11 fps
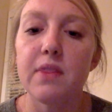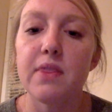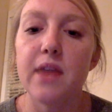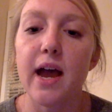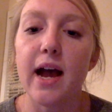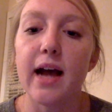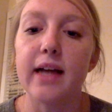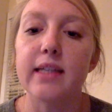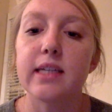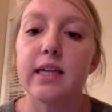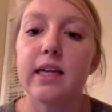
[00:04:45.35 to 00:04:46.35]

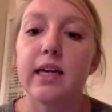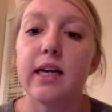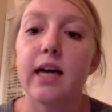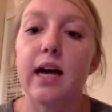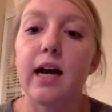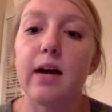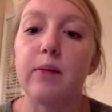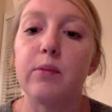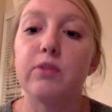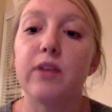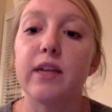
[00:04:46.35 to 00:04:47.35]
that
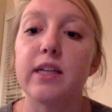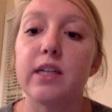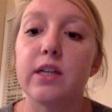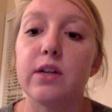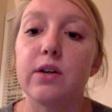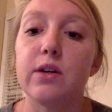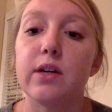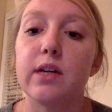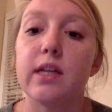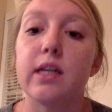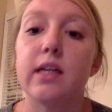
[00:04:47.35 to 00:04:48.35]
reflecting
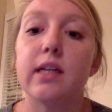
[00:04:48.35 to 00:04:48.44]
on